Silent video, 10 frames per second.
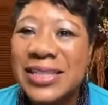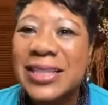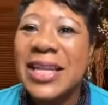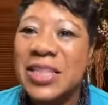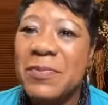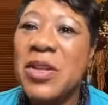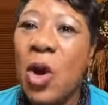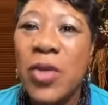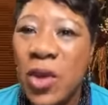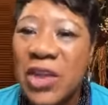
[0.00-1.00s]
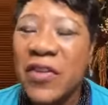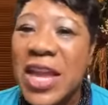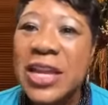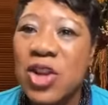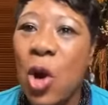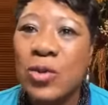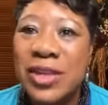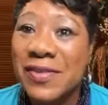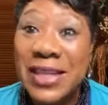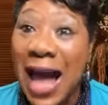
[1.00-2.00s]
because it lets me know that if he
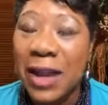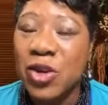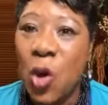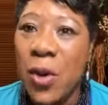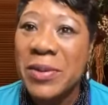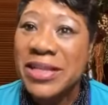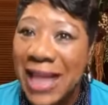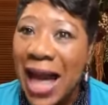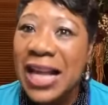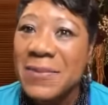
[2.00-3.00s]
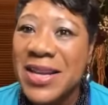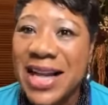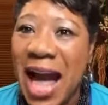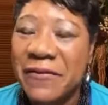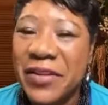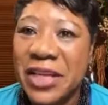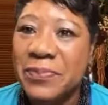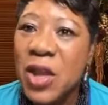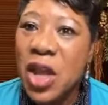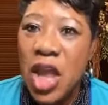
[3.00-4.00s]
knows it, then I know it, because I can be
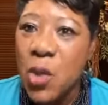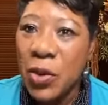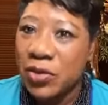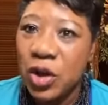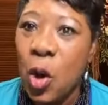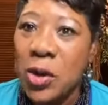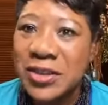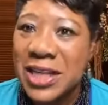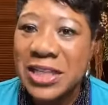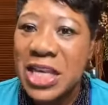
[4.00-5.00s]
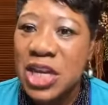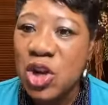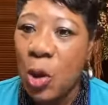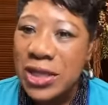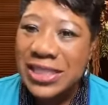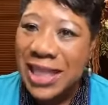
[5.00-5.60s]
confident in what the Lord says he knows.